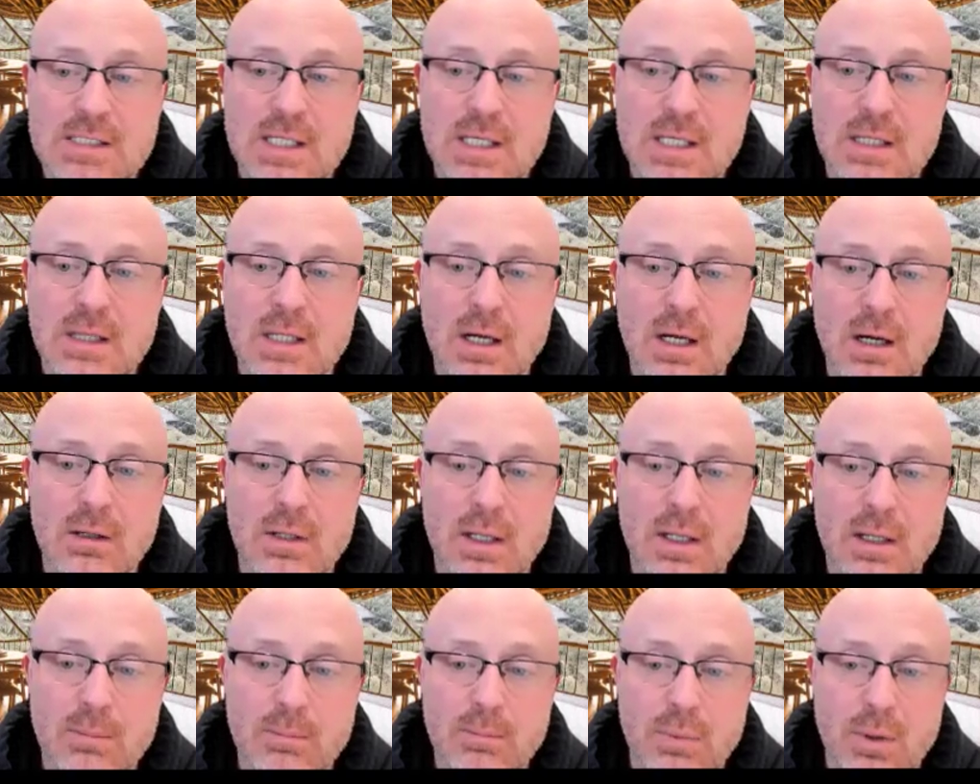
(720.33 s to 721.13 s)
in there,
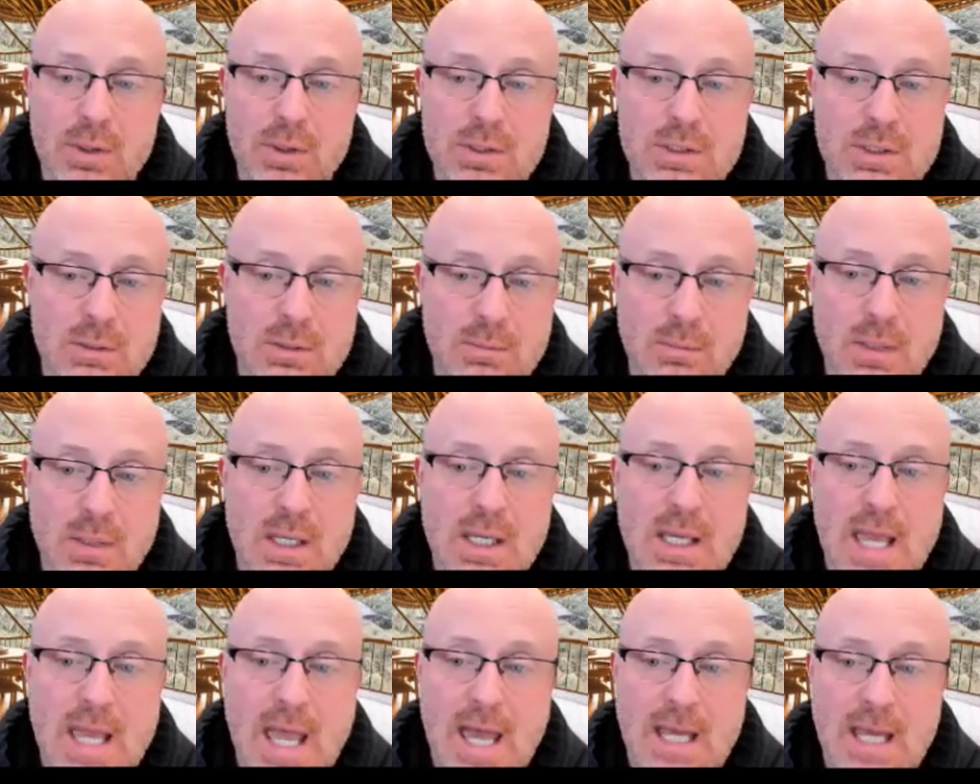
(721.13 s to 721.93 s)
like put some
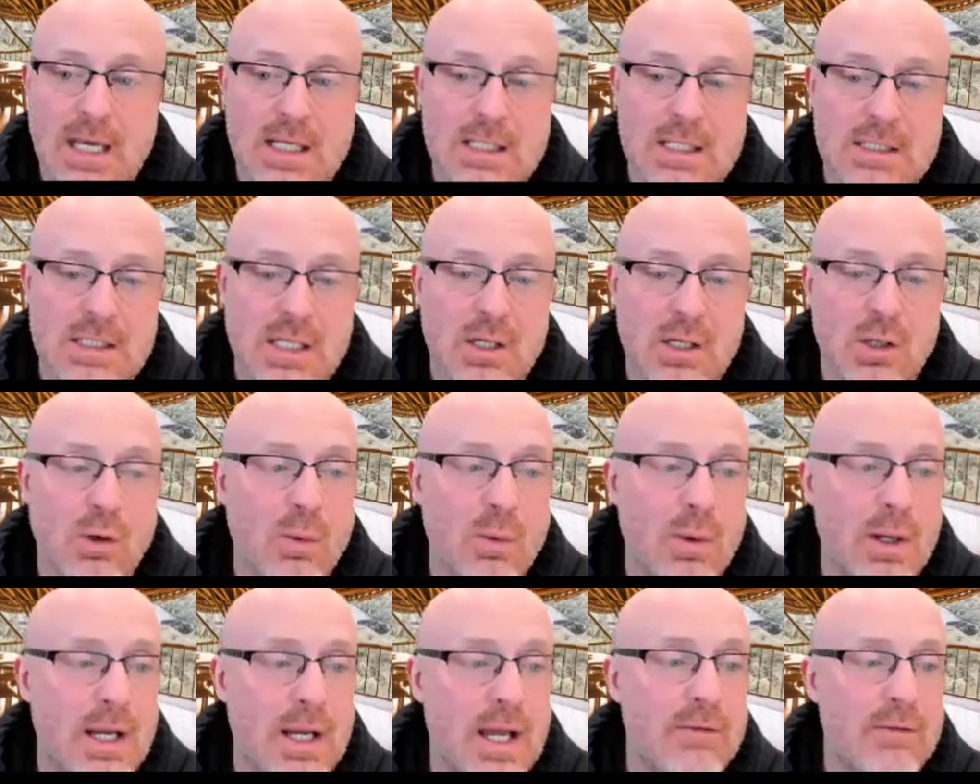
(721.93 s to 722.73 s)
headings in or
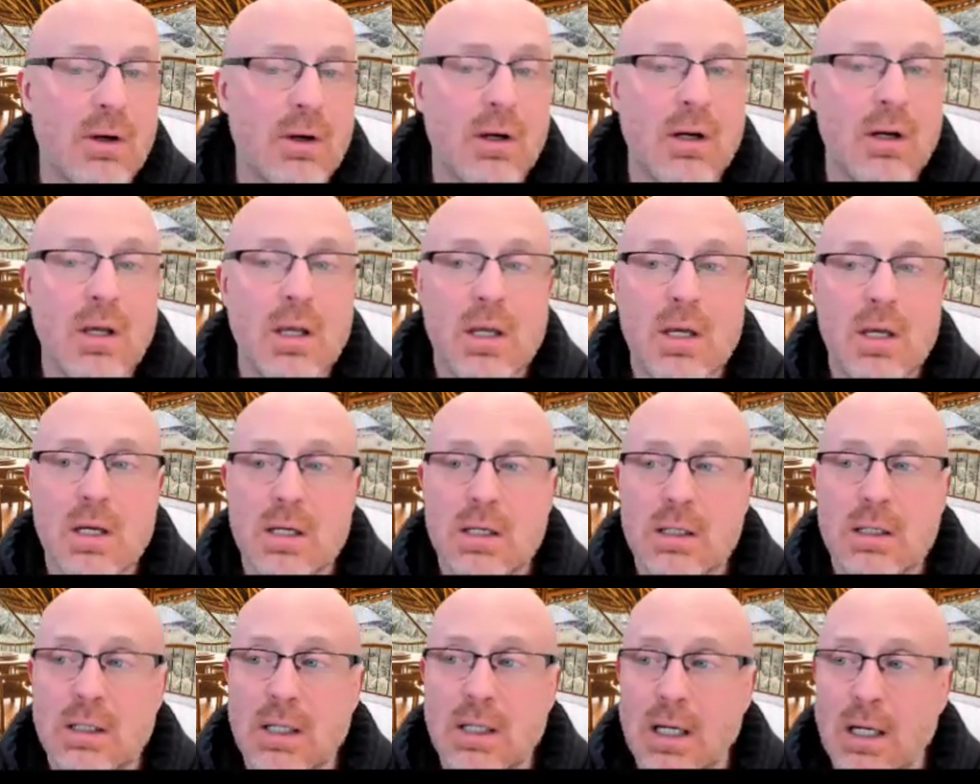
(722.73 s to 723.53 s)
whatever,
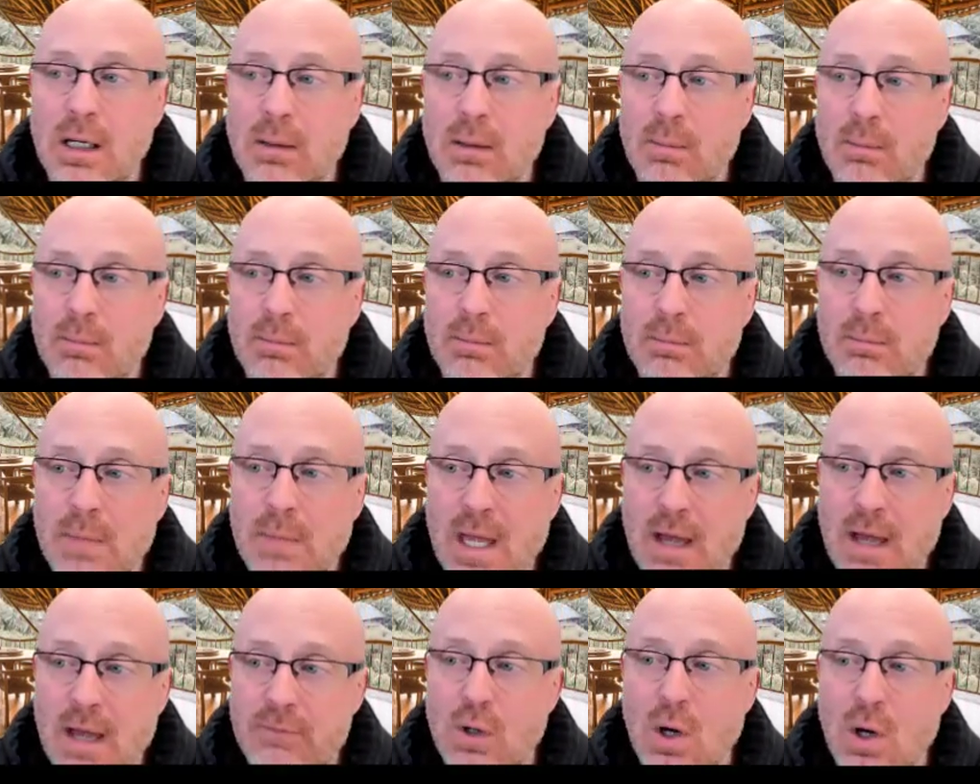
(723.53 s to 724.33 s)

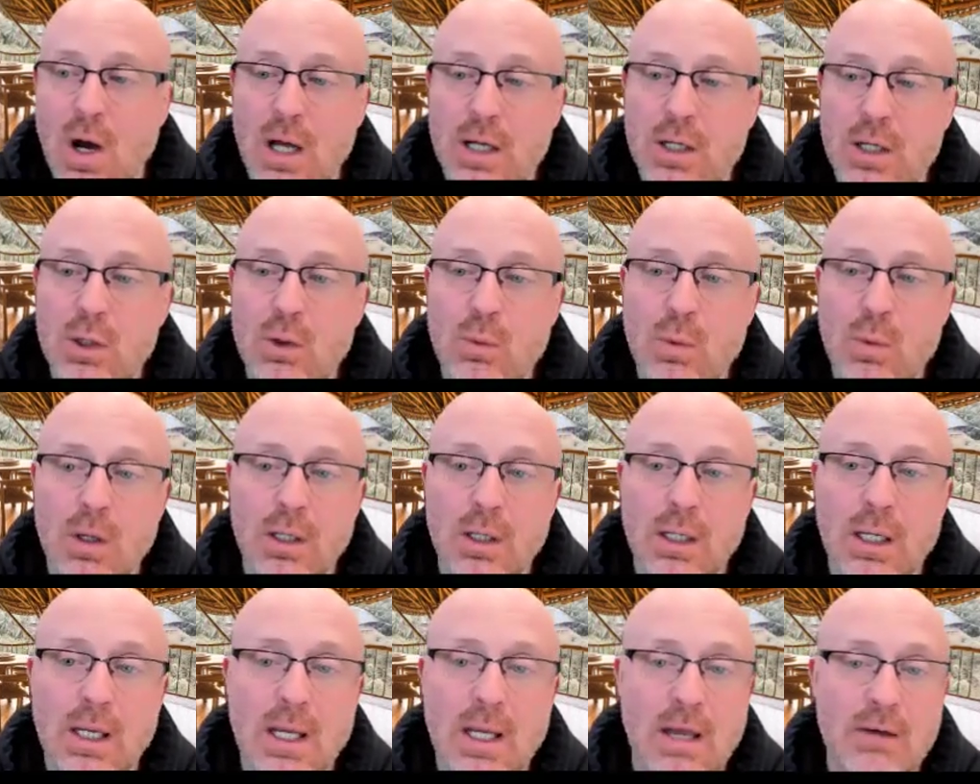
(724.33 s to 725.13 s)
have your audio
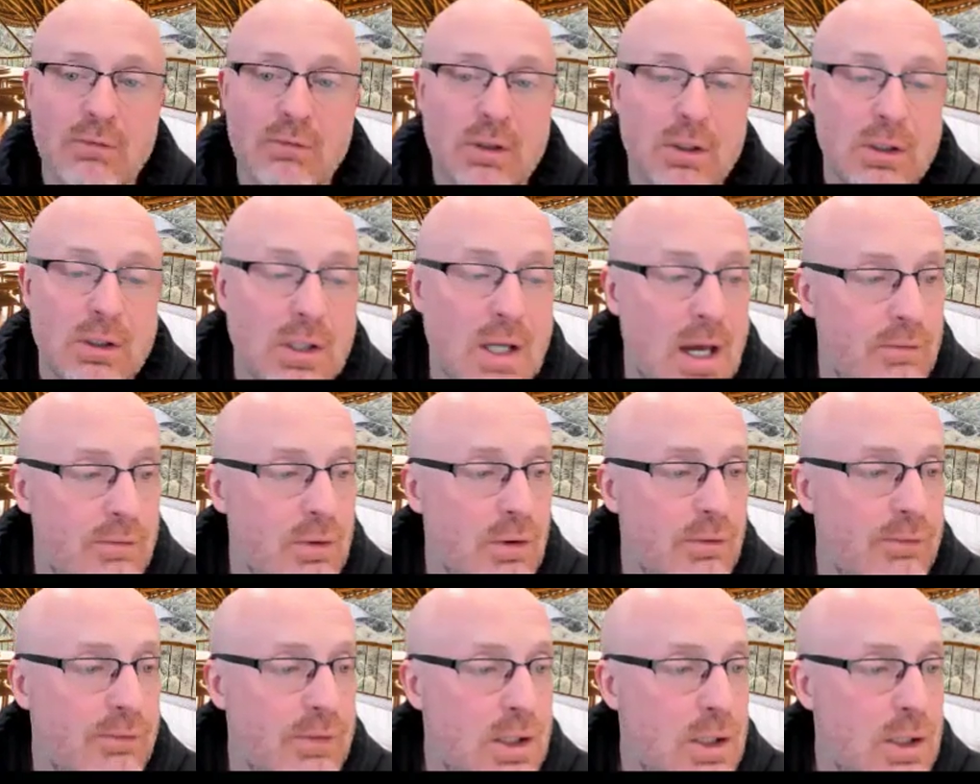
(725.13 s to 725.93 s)
working, have
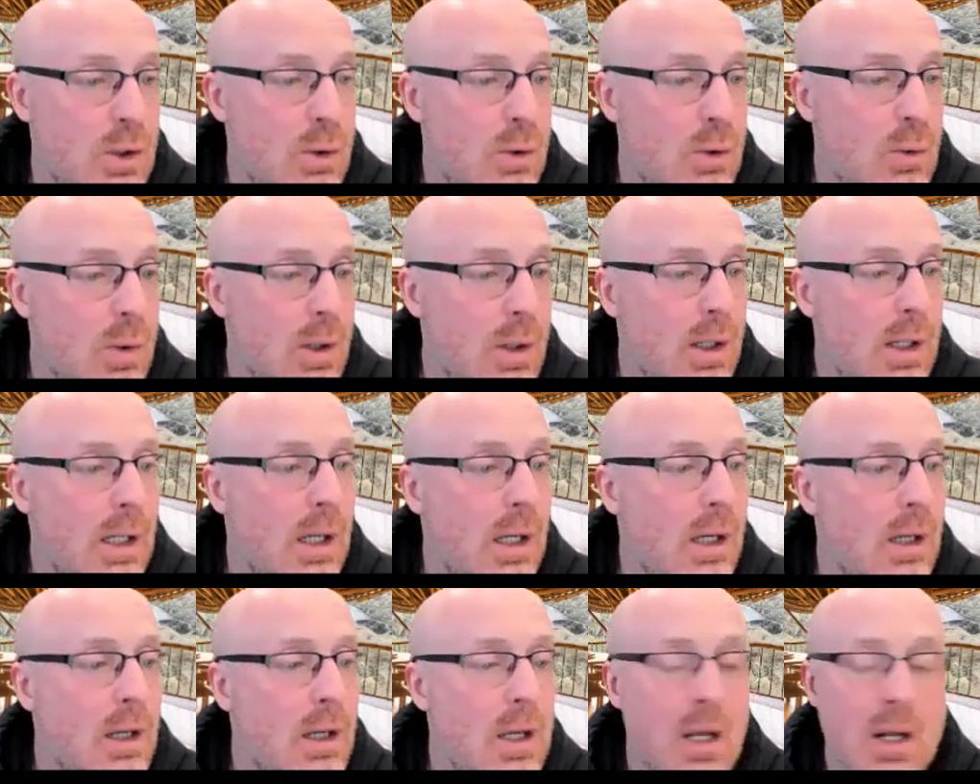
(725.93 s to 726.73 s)
your video
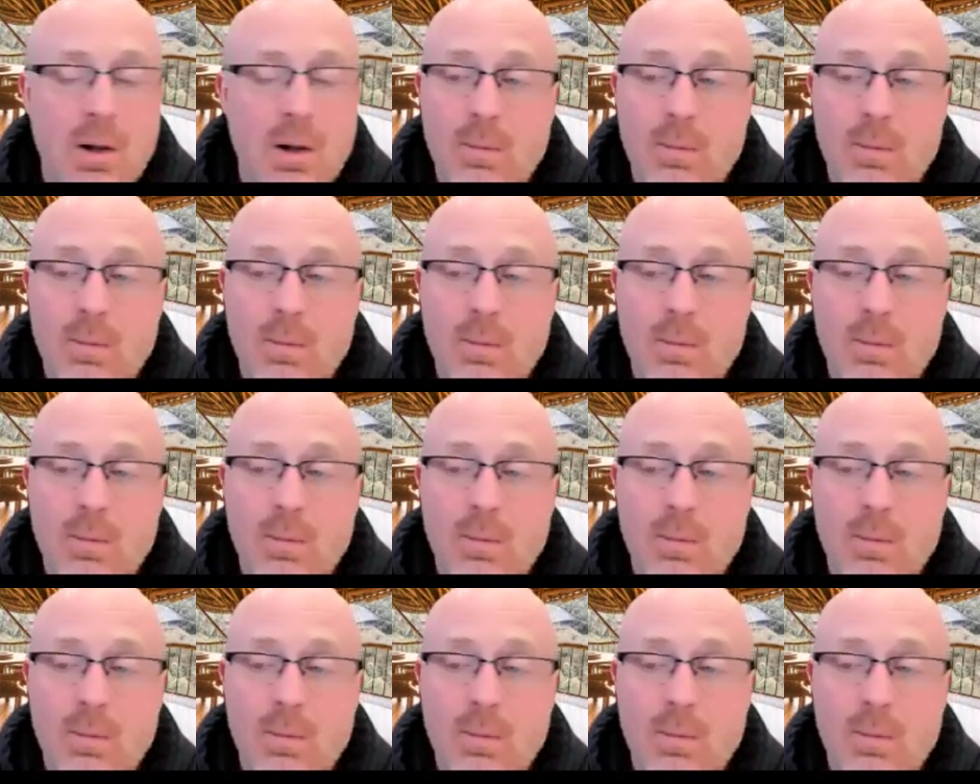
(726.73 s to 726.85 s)
working.